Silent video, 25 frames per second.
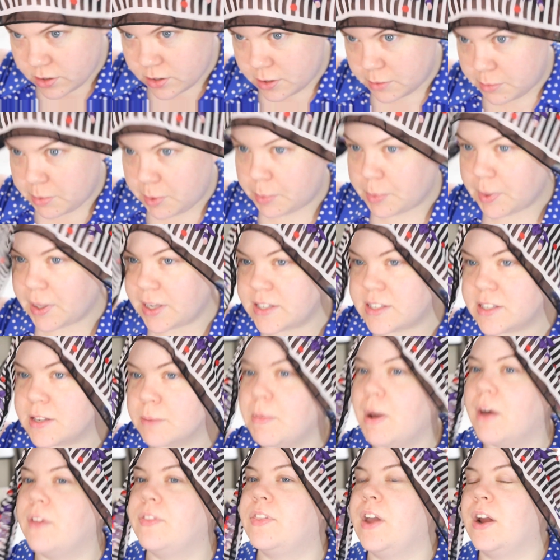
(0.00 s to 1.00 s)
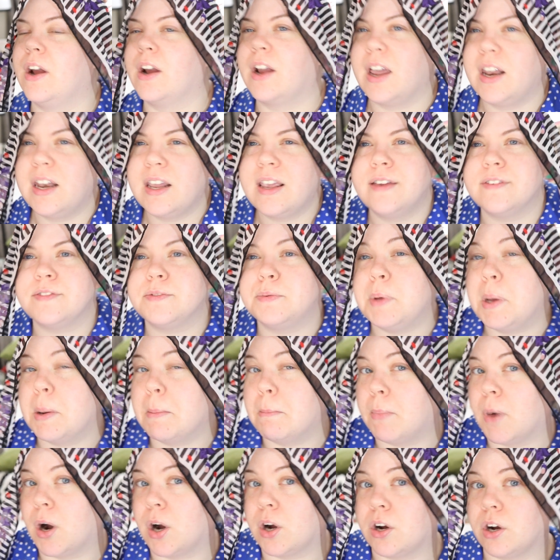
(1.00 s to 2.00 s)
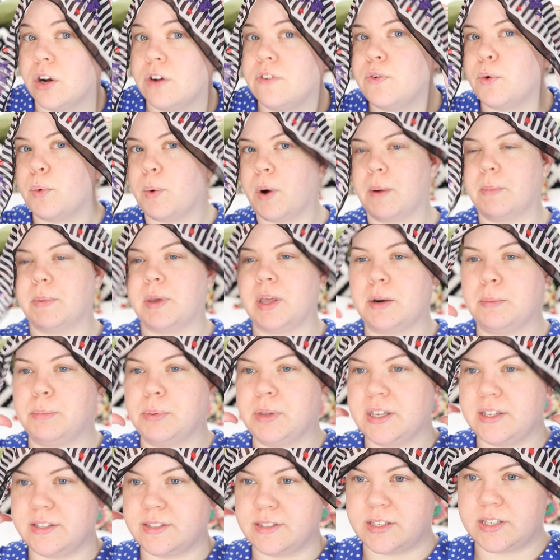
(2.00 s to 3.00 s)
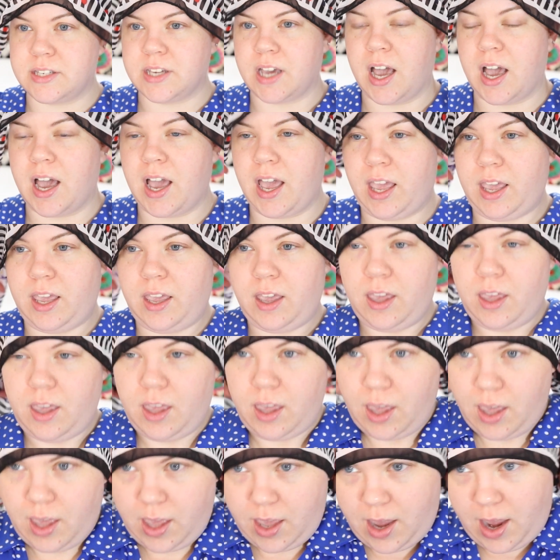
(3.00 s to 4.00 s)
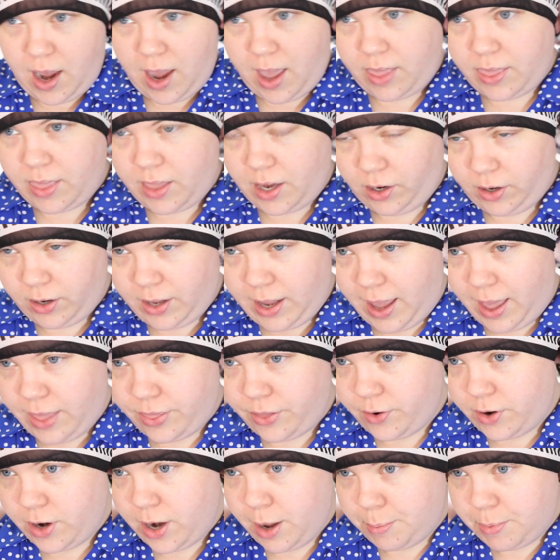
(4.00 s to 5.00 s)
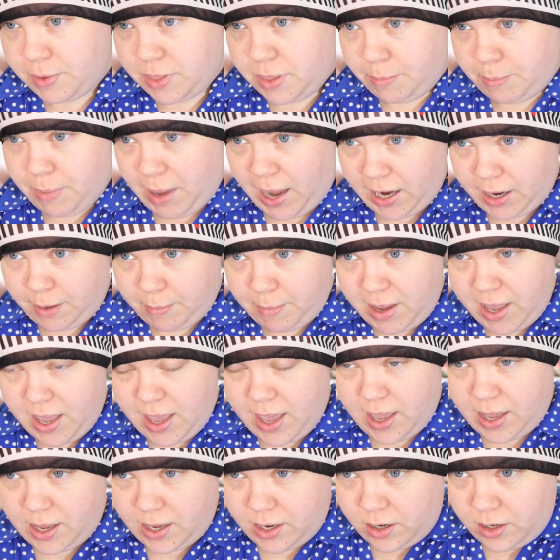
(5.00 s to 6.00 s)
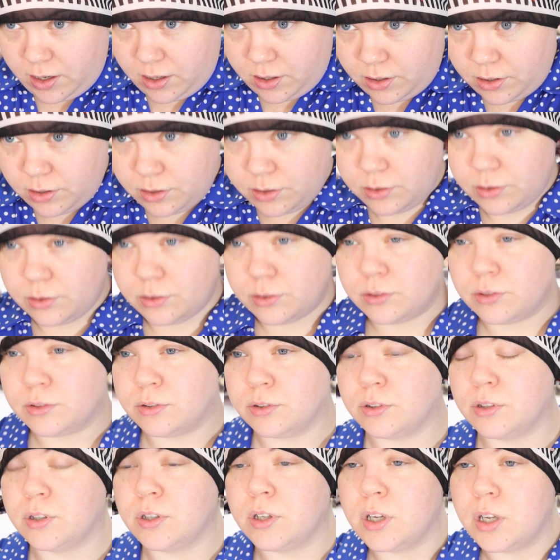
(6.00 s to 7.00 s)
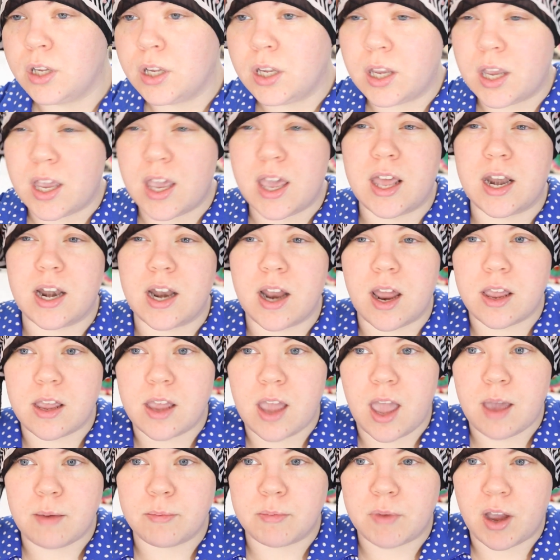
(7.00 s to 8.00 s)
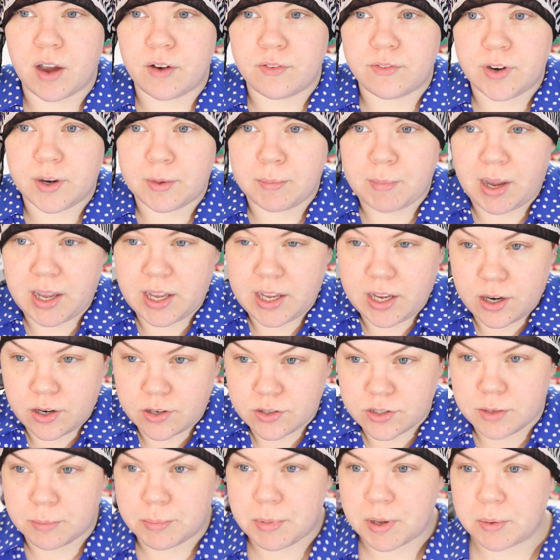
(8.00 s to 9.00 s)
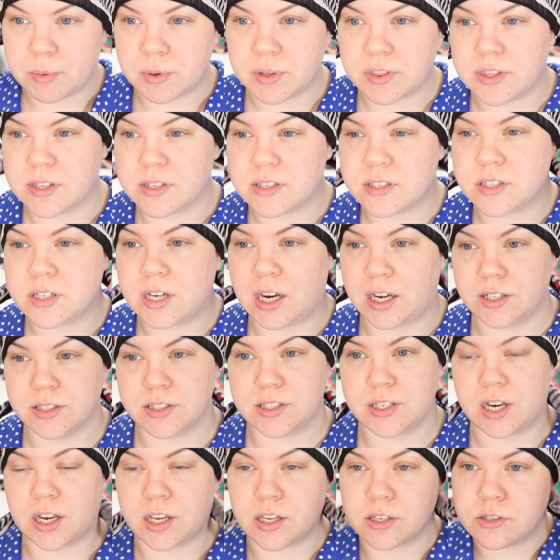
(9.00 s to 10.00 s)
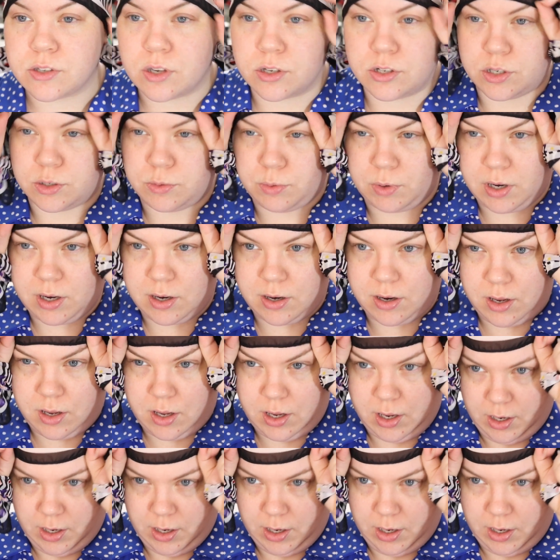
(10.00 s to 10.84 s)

to be placed about there. It kind of gives me a marker for where I'm going to place the tie and then I'll gather it up at the back of my head and I am covering my ears a bit with this style today so I just want to